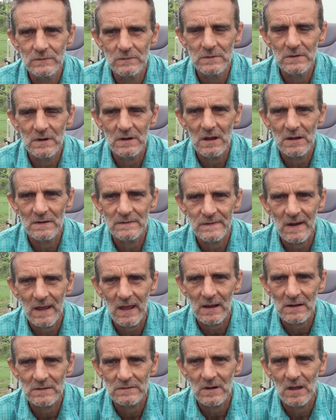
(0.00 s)
unit
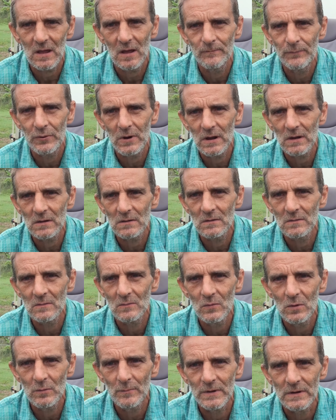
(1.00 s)
attacked a
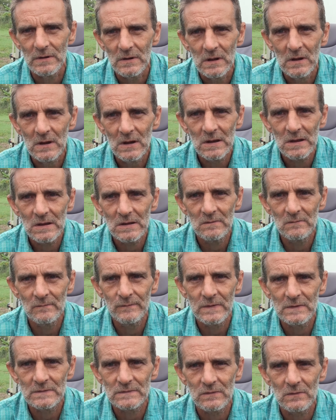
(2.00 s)
pregnant woman in
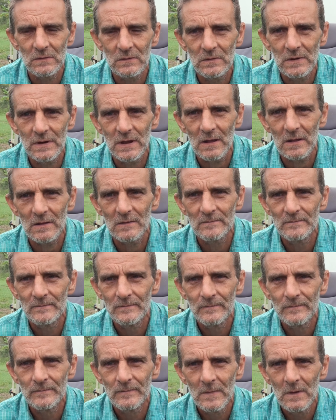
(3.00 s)
Victoria.
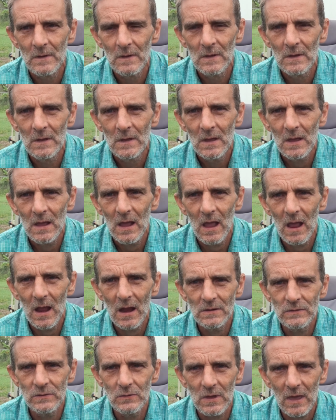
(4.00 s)

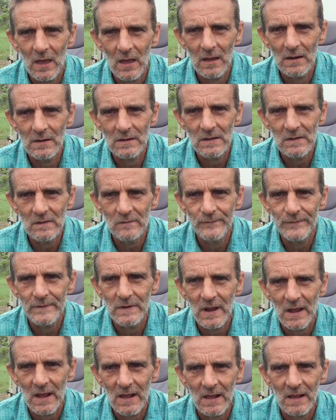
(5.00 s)
And you can't
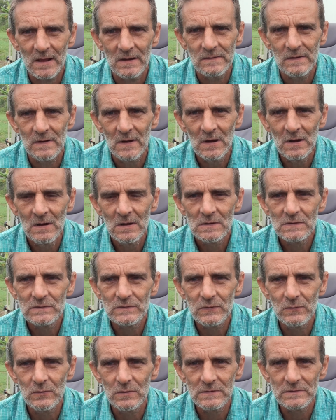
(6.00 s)
even add
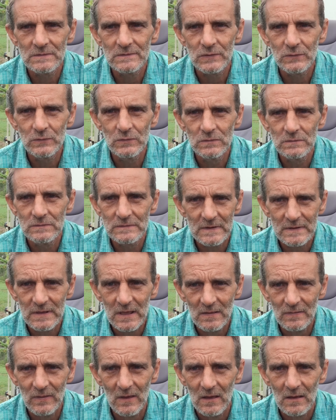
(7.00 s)
two and two
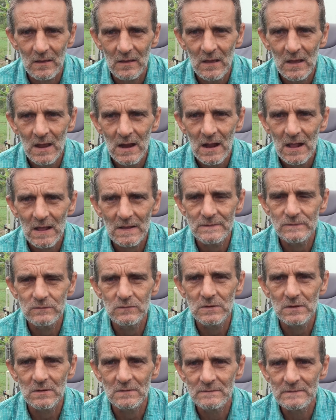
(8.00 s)
together as
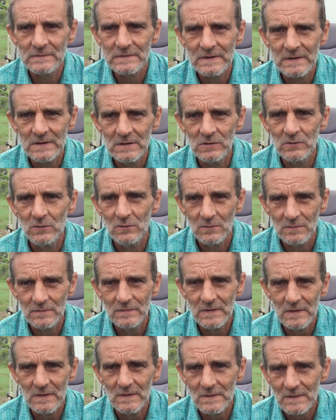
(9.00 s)
you continue
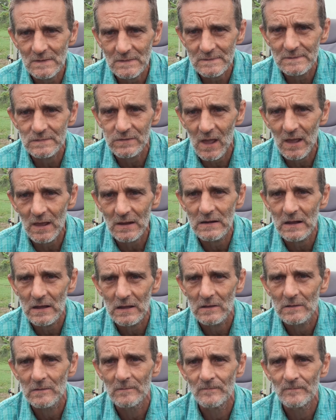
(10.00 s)
years later